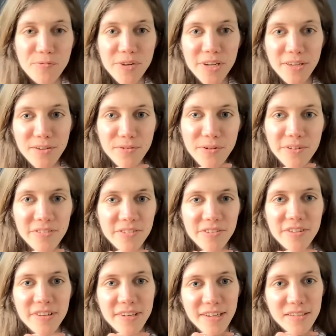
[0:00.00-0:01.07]
a really good
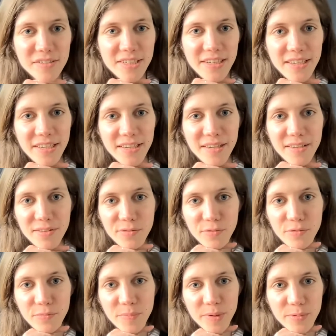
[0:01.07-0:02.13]
question, and actually
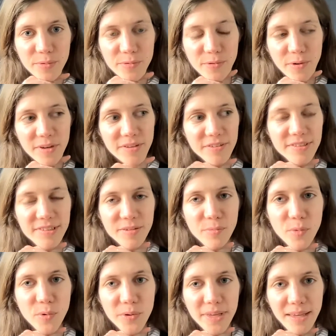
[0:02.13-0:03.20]
sort of build quite nicely
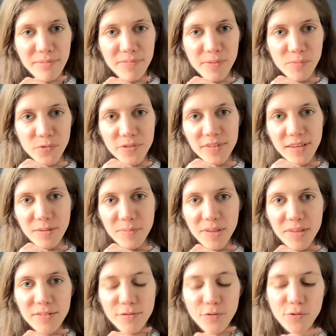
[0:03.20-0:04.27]
on what Gavin was saying,
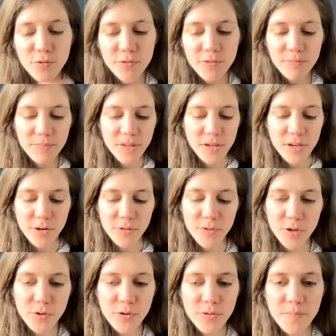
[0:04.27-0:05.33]
because of course, you know,
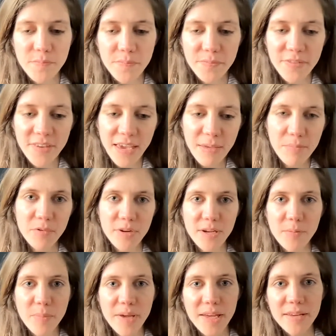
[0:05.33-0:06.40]
you can take Marine
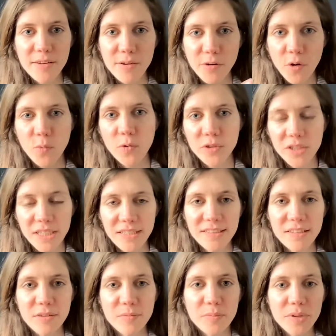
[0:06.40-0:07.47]
Le Pen and look at what she's
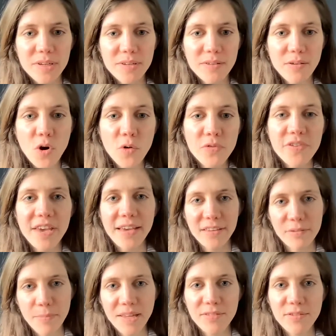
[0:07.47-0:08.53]
done, but the
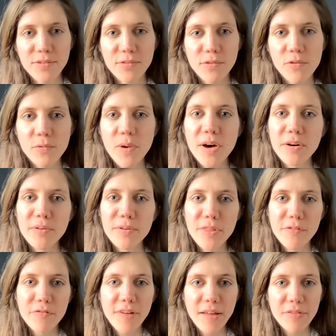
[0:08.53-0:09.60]
context matters as well. And
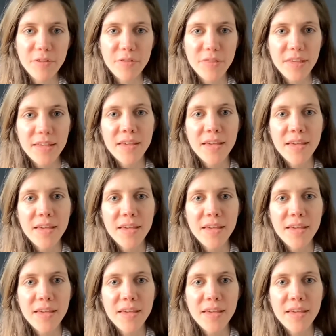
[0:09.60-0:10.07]
the fact that